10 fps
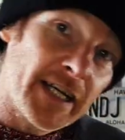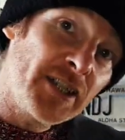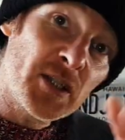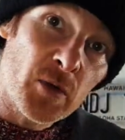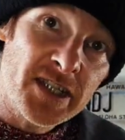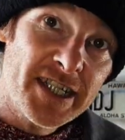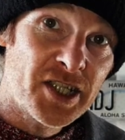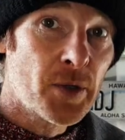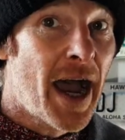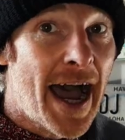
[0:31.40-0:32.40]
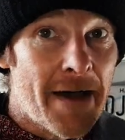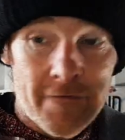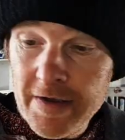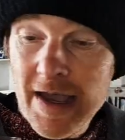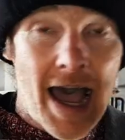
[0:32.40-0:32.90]
I just wanted to have
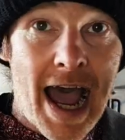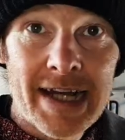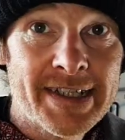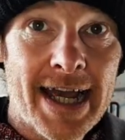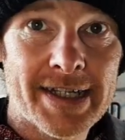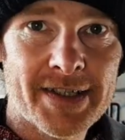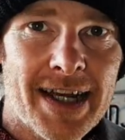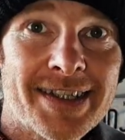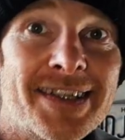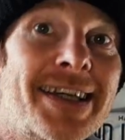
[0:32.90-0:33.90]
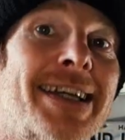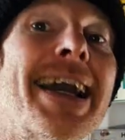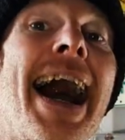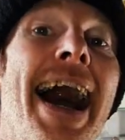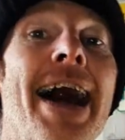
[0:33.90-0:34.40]
a test and
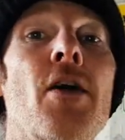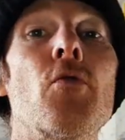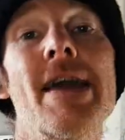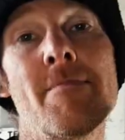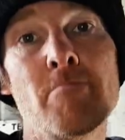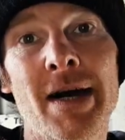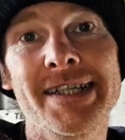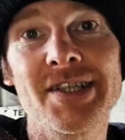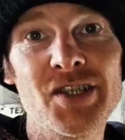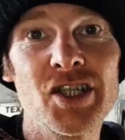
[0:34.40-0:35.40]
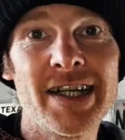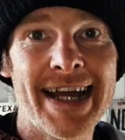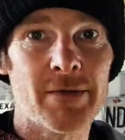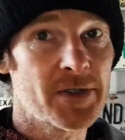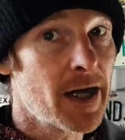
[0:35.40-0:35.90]
see how it might turn
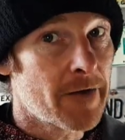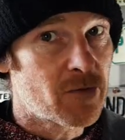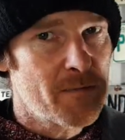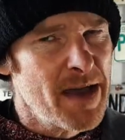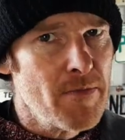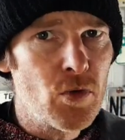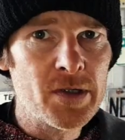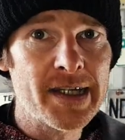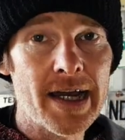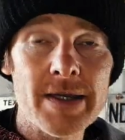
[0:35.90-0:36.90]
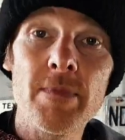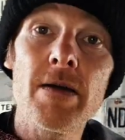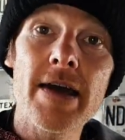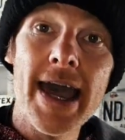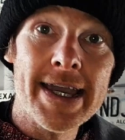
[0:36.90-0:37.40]
out after a bit more time
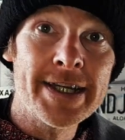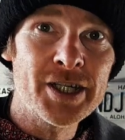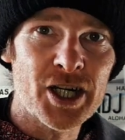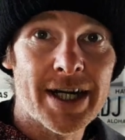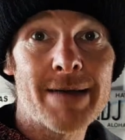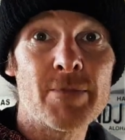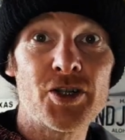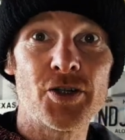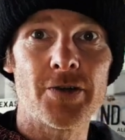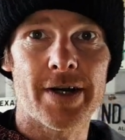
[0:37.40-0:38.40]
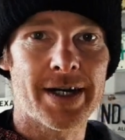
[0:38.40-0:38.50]
aging and maturing.